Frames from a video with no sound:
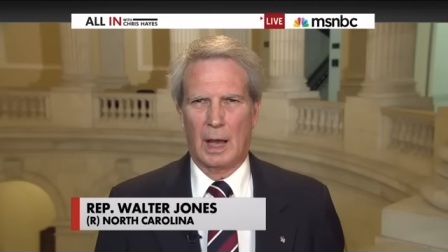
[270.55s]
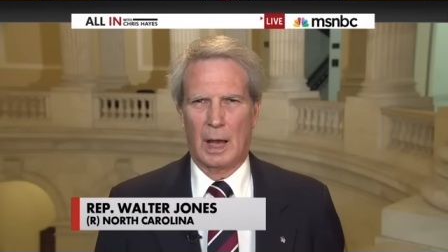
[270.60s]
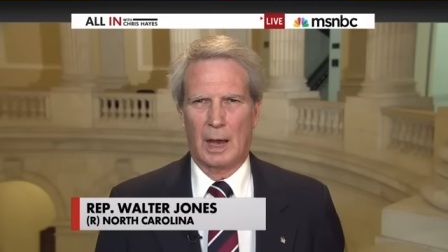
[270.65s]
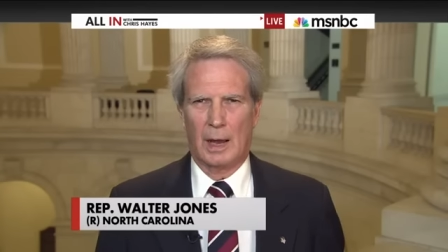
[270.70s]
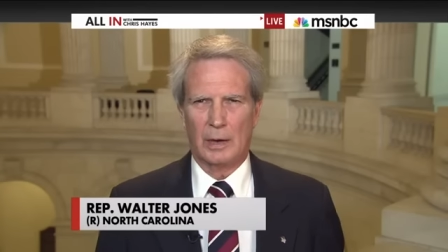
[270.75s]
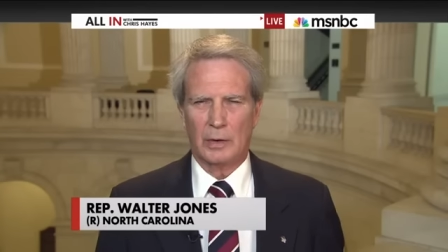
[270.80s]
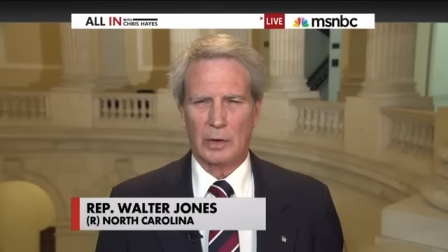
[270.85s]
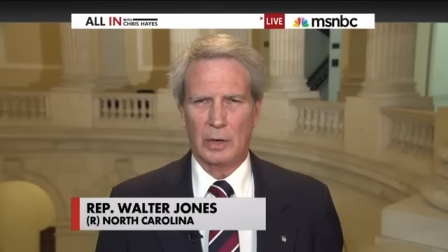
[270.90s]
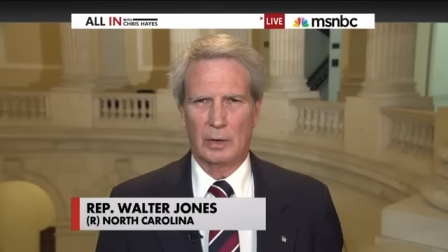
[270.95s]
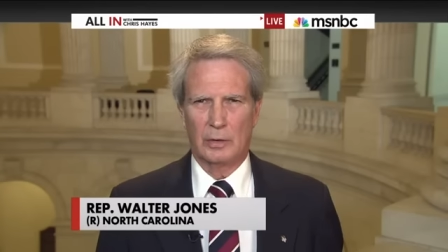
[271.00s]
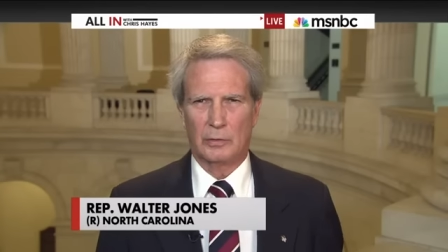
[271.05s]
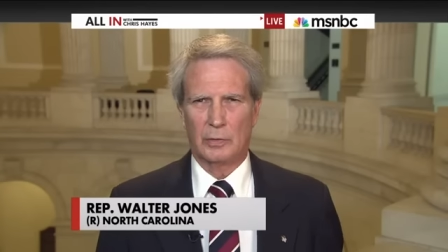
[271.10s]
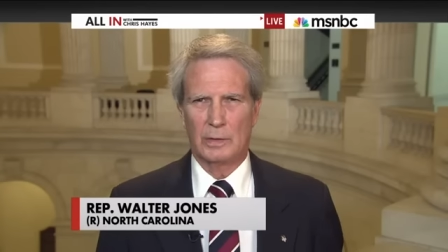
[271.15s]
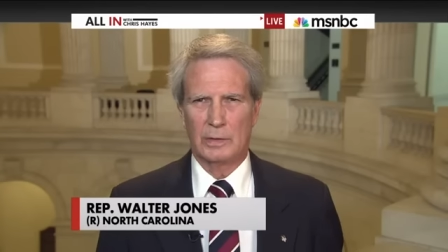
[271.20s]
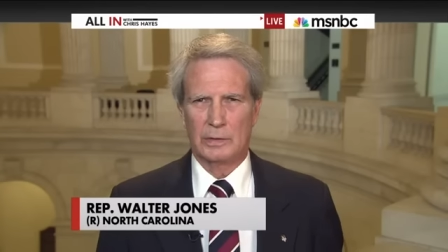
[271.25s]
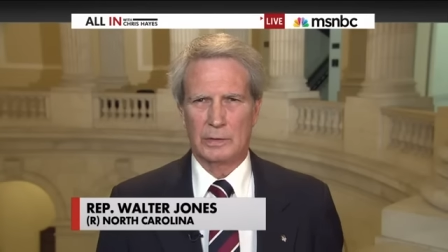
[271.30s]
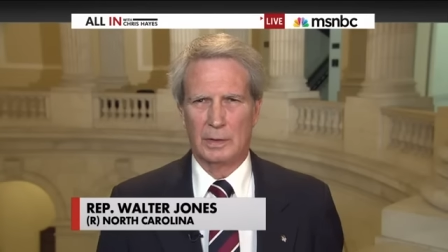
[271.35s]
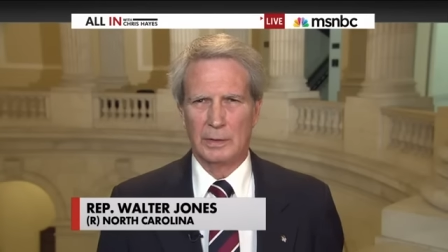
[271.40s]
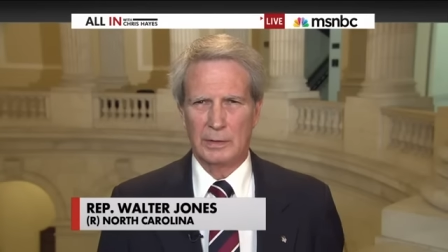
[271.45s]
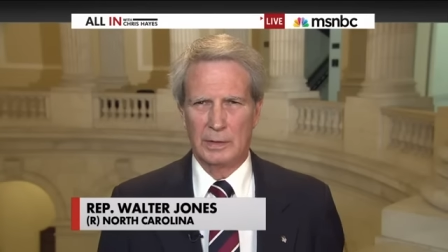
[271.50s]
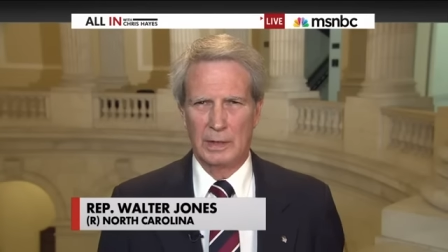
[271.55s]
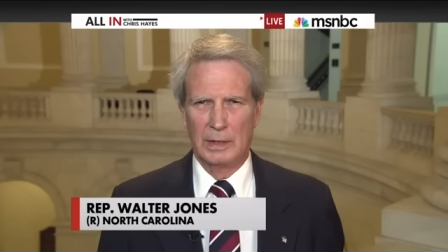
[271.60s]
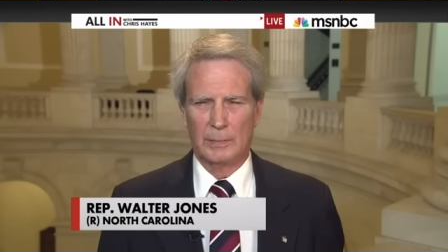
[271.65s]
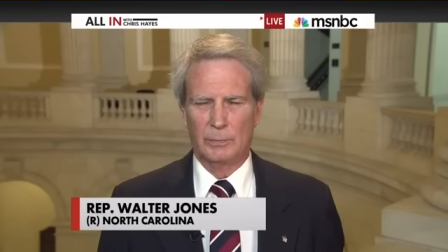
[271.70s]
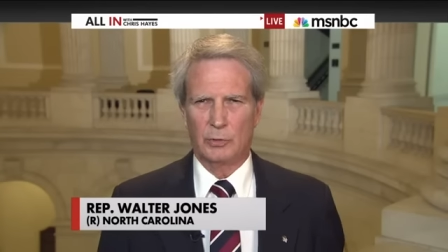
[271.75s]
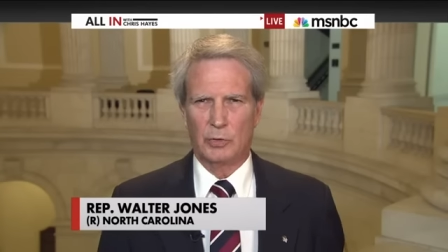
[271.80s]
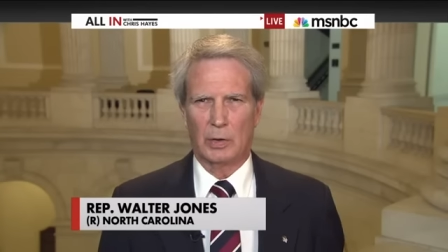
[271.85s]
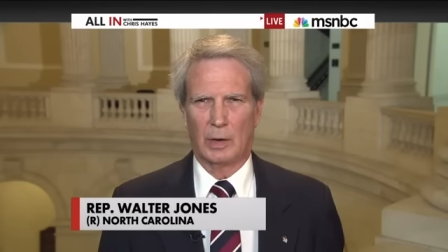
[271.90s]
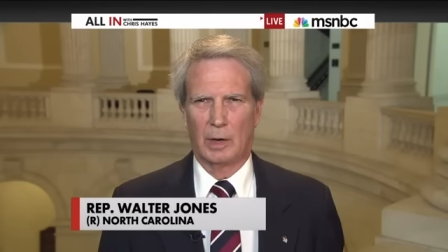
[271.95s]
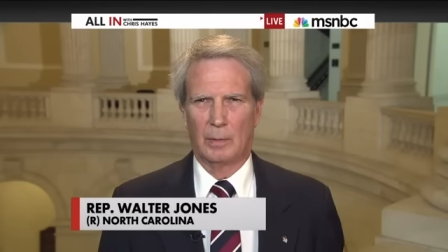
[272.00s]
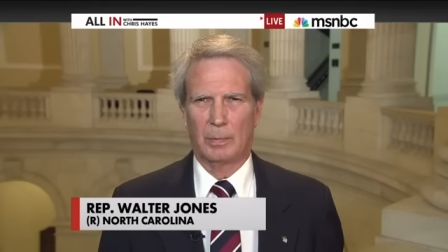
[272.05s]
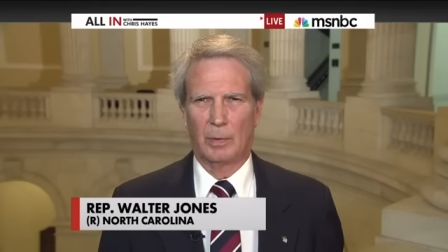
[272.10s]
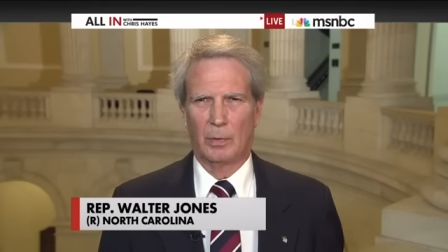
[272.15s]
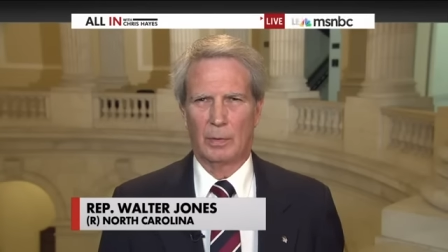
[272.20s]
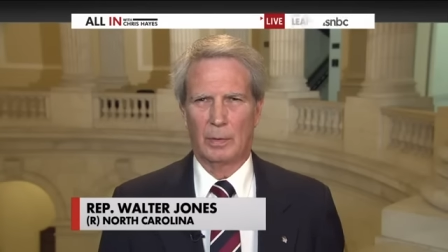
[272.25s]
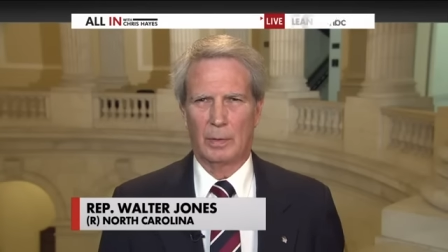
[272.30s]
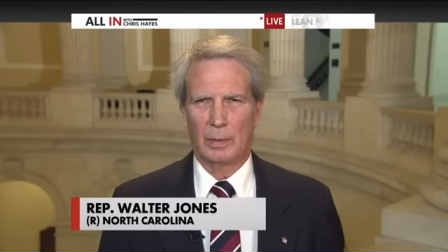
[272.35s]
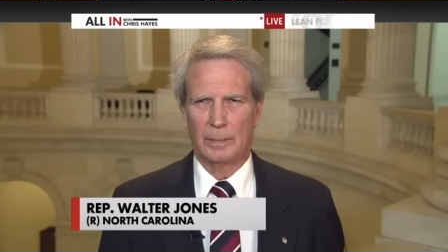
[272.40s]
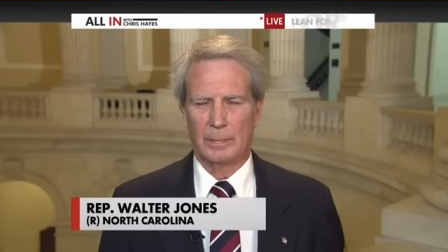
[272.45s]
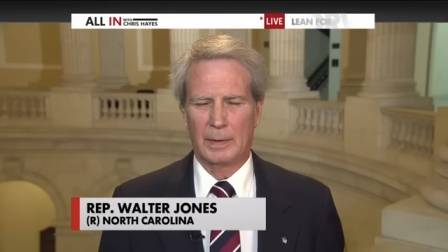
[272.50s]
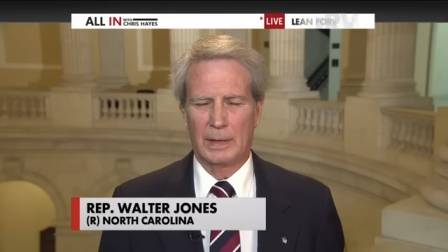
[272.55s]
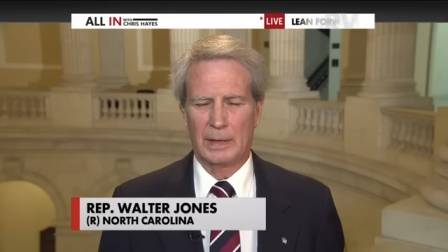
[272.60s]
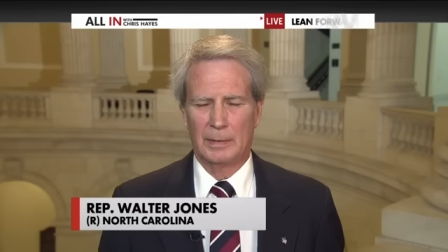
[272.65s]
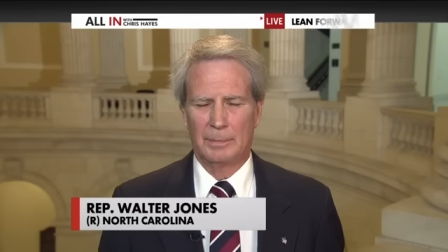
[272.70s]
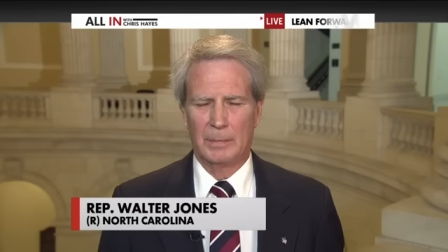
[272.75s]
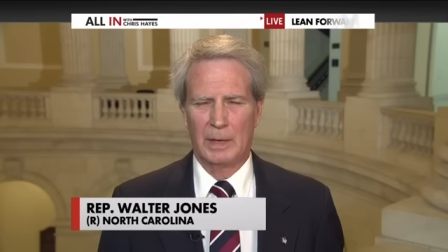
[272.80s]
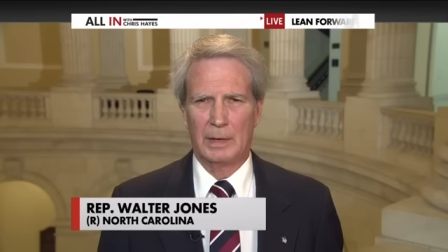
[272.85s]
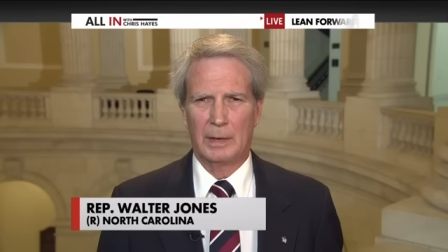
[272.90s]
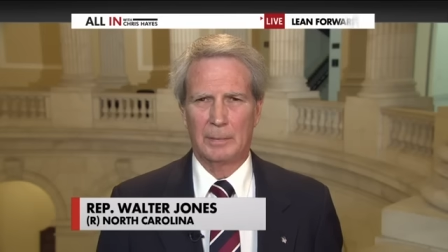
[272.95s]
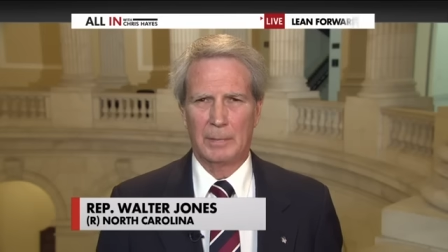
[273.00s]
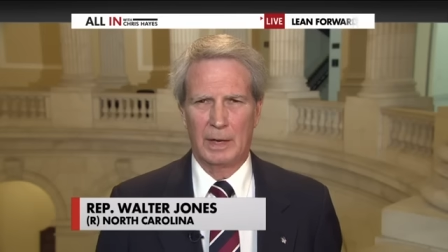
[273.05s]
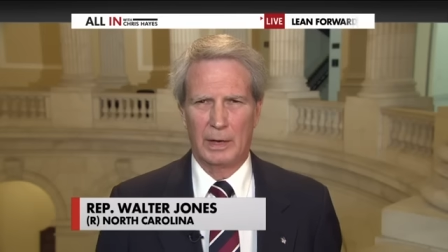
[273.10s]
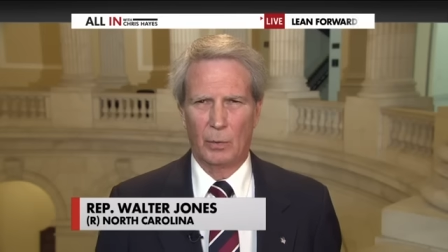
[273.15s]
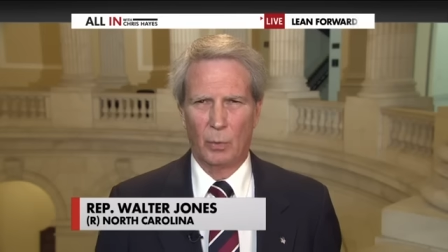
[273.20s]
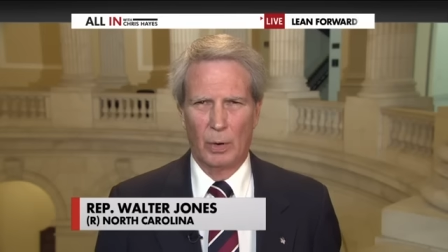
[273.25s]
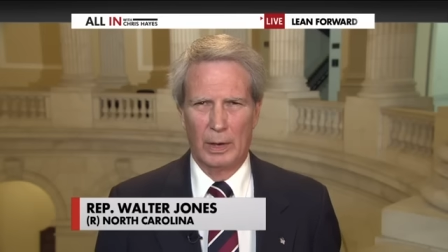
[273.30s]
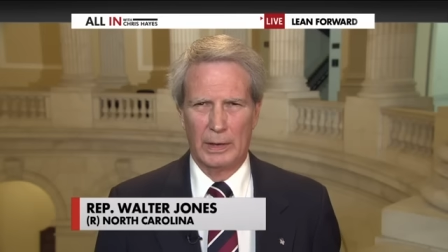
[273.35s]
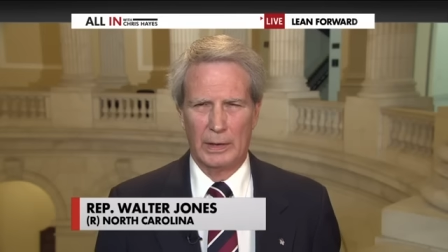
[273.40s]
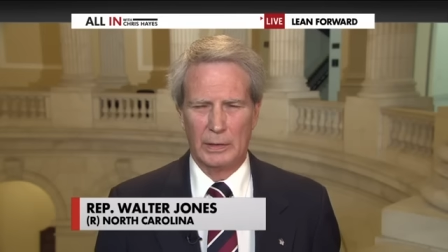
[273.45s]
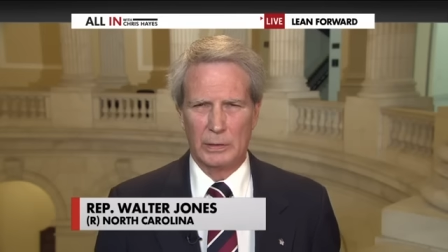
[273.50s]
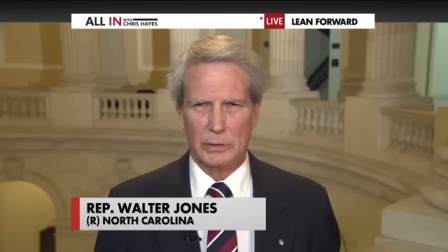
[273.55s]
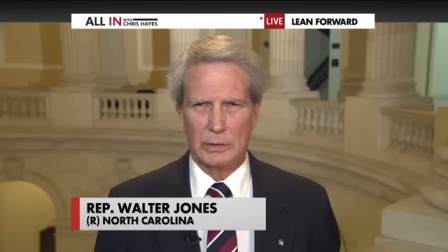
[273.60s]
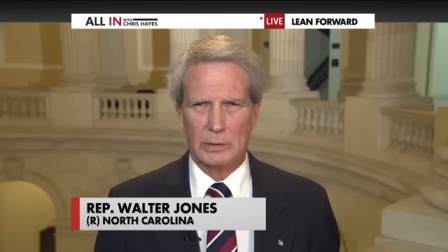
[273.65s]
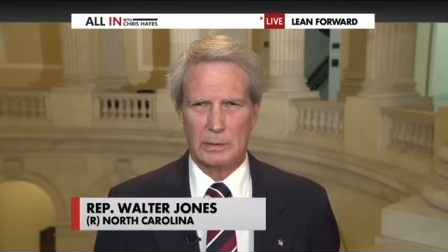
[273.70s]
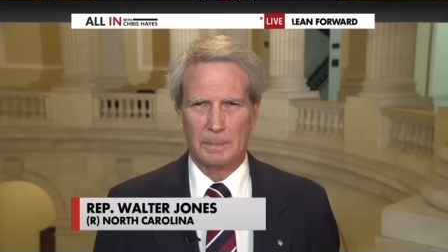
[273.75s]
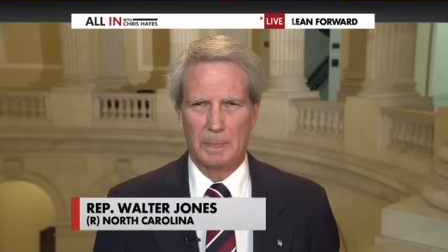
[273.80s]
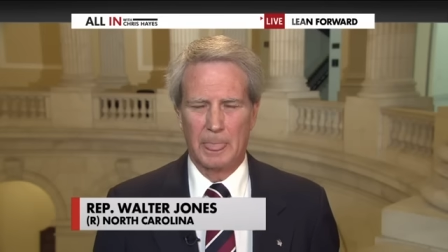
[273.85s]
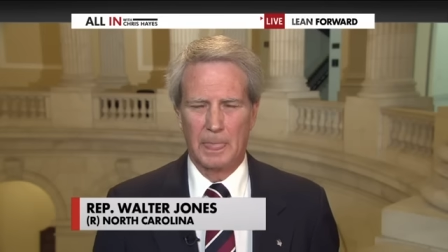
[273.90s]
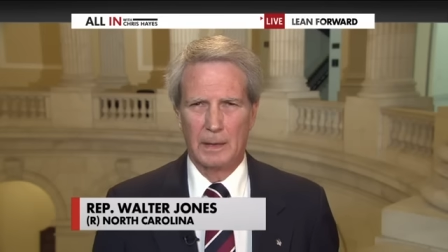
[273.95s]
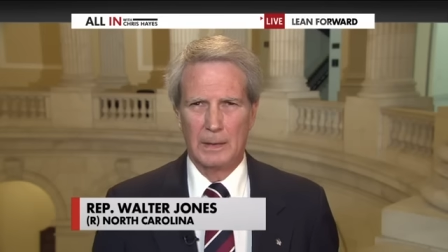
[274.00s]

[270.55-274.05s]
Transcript: Our country is in deep trouble in many, many ways.